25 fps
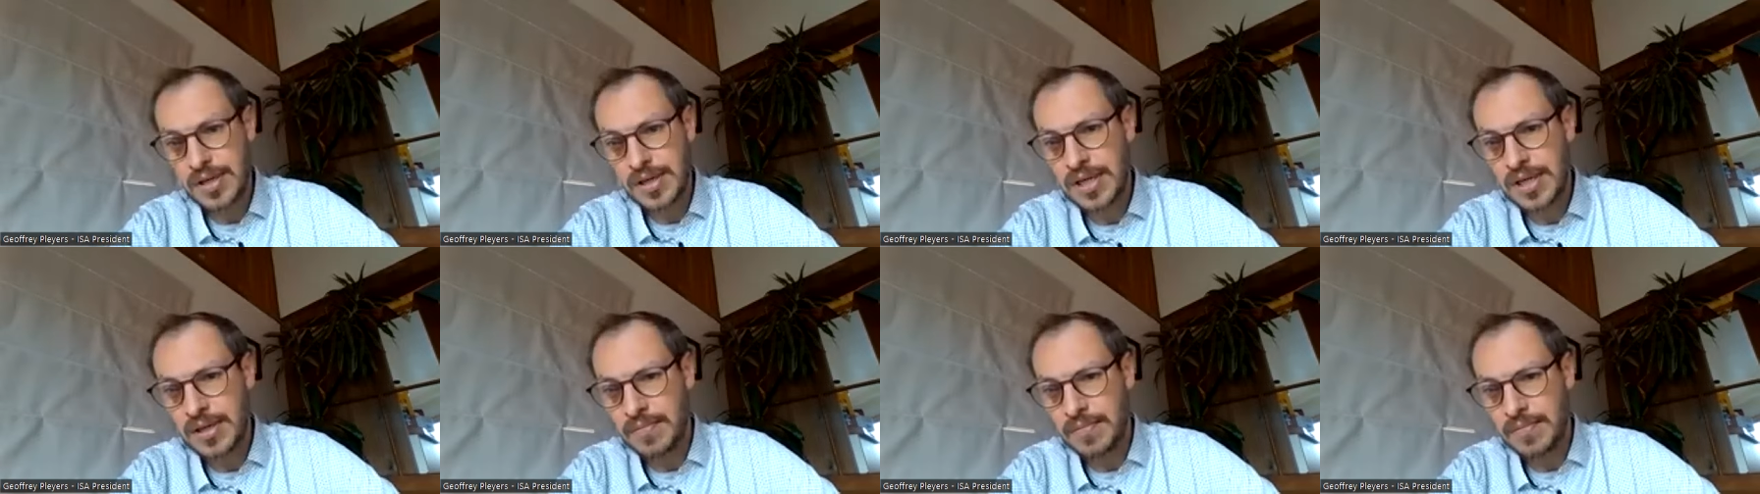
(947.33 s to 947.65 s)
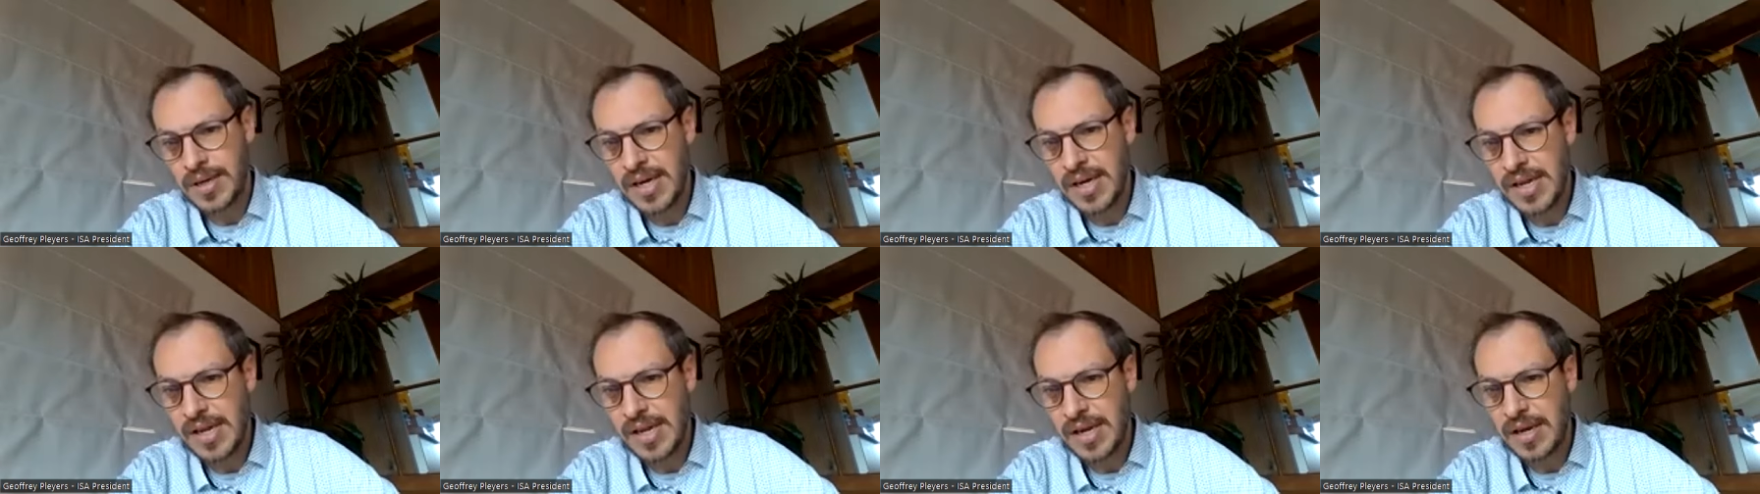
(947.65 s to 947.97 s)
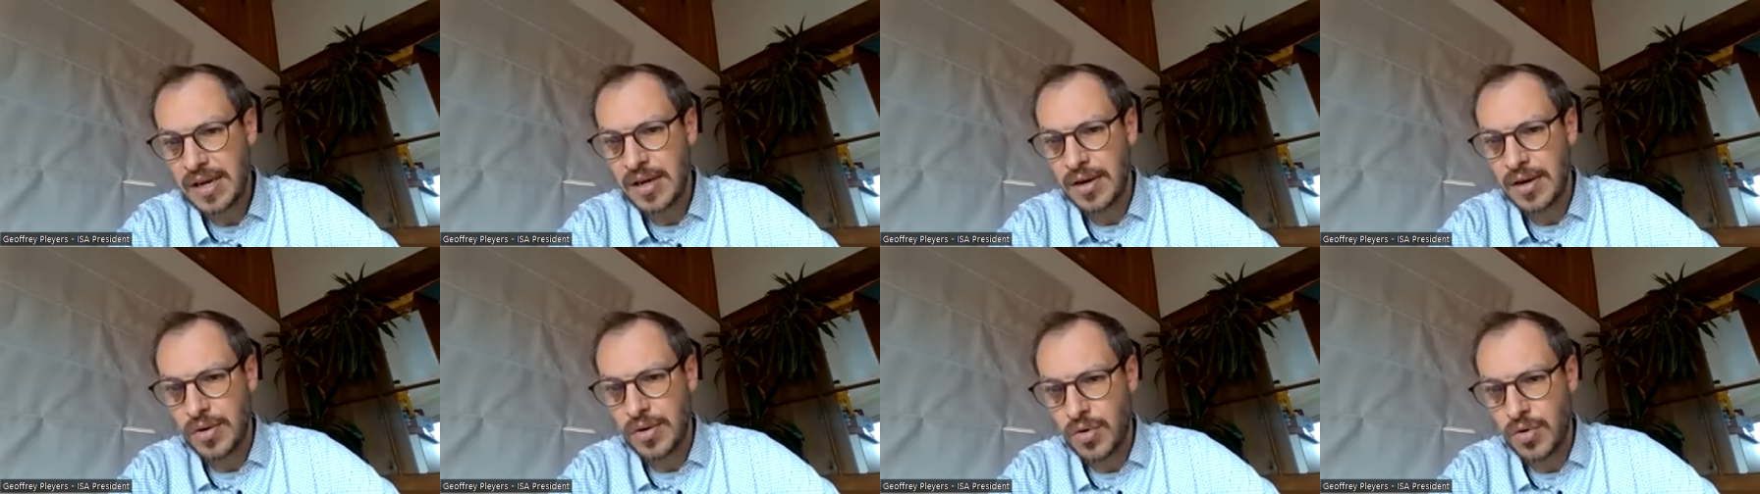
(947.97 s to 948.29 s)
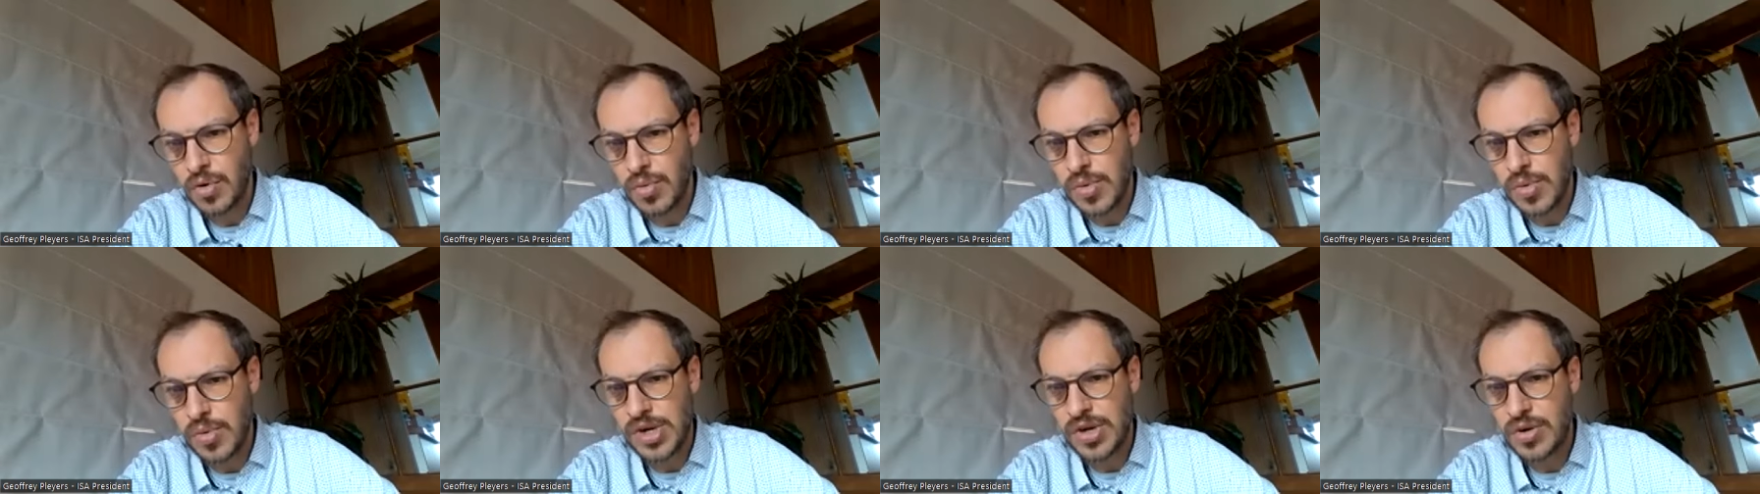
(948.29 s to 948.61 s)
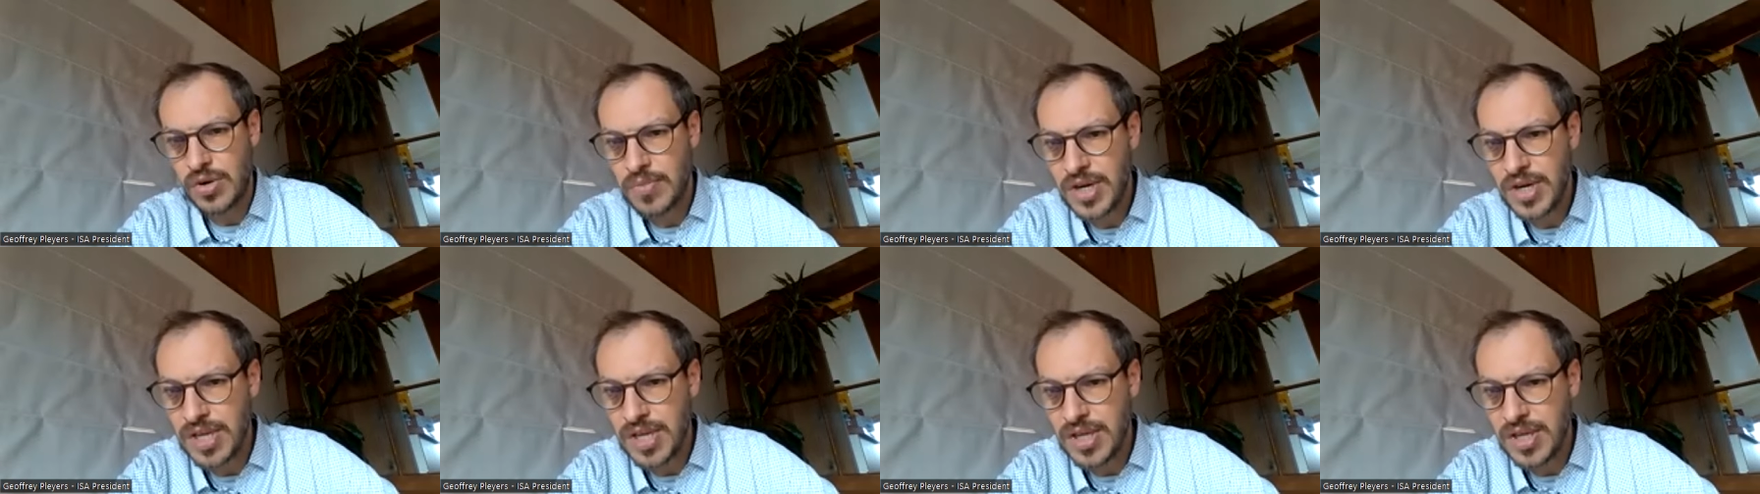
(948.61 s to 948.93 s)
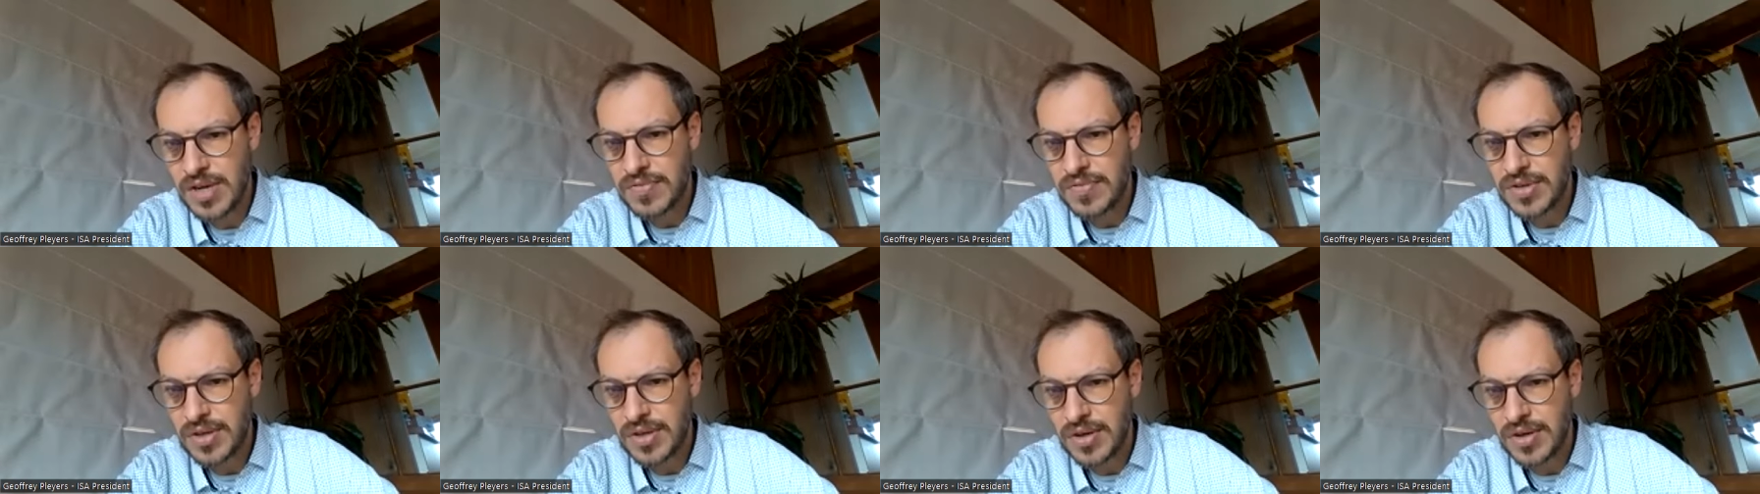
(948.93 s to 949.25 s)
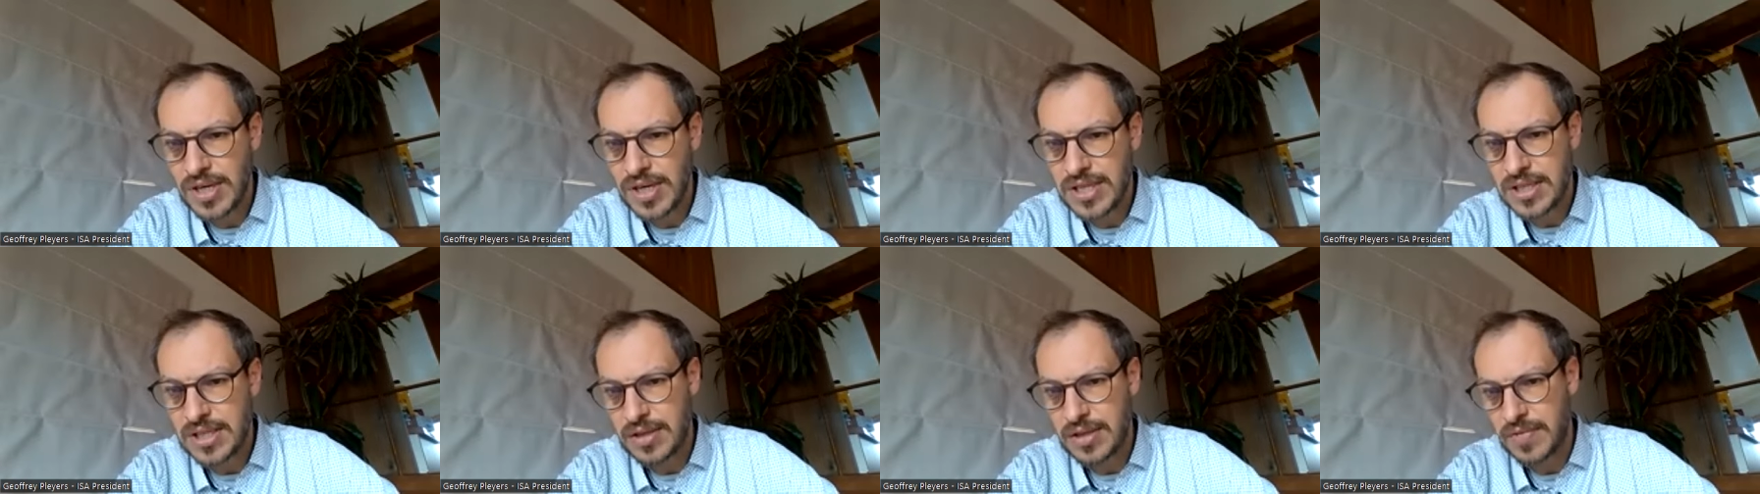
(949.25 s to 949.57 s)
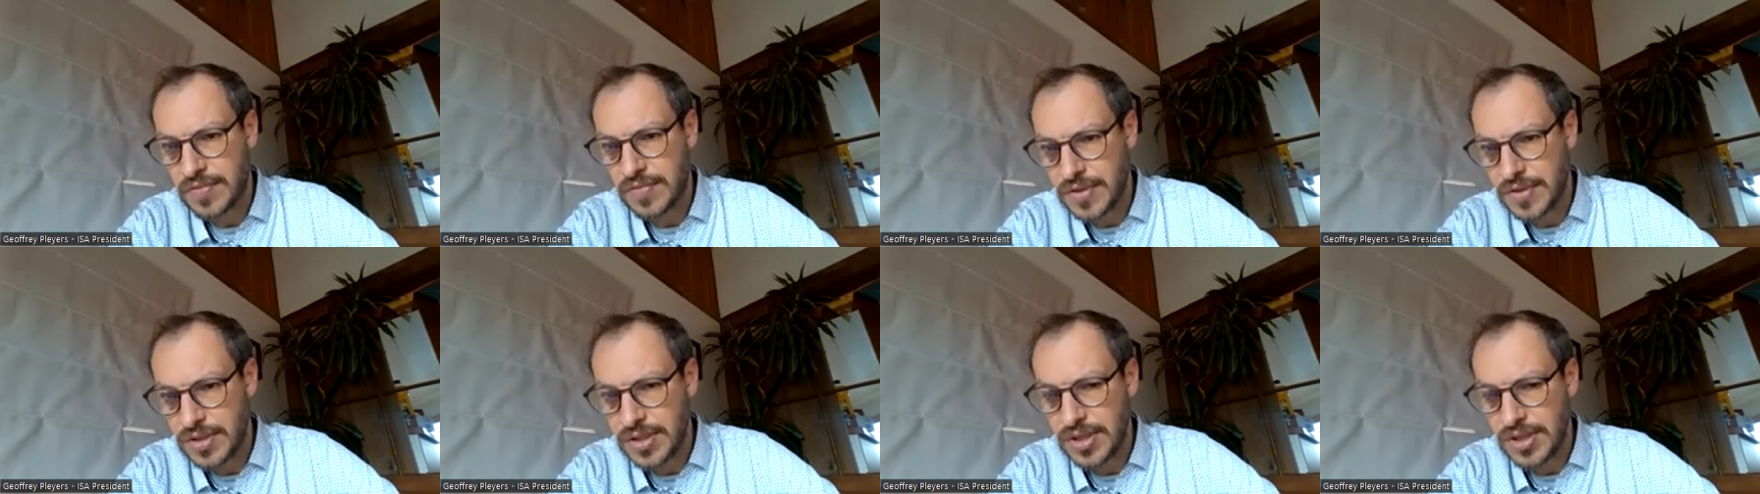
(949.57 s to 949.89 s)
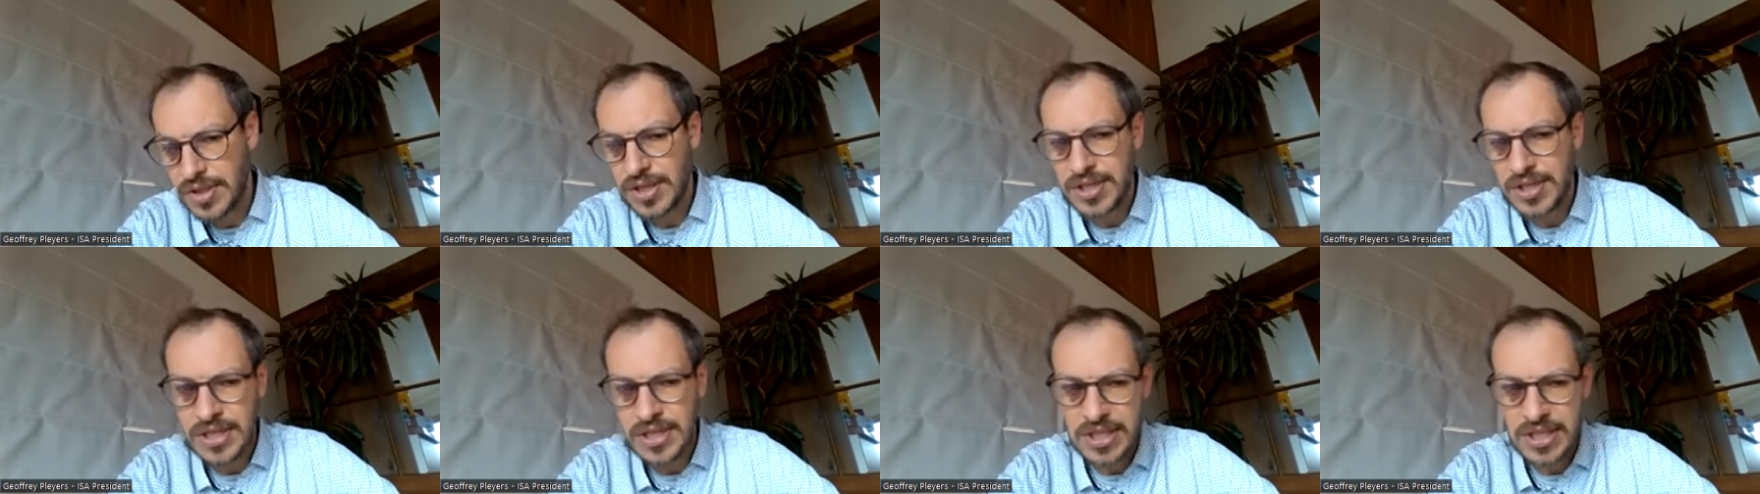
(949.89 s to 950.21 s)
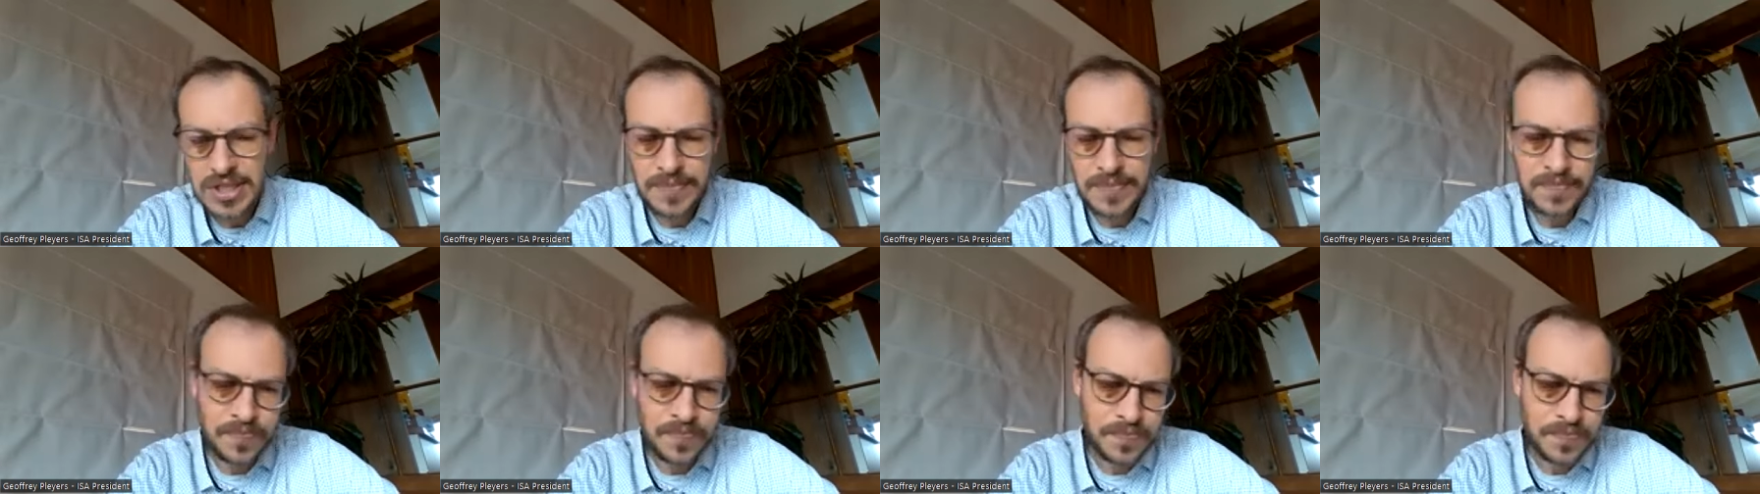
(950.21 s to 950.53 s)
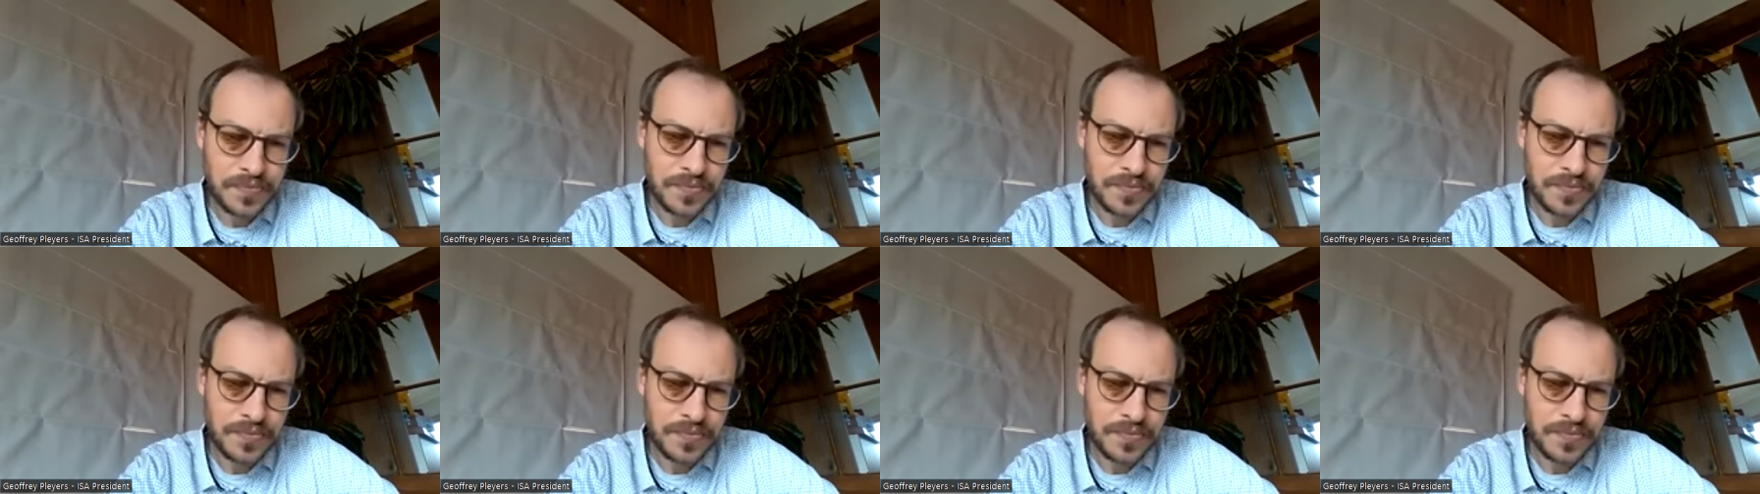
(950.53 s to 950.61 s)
in building a global community of scholars, of sociologists,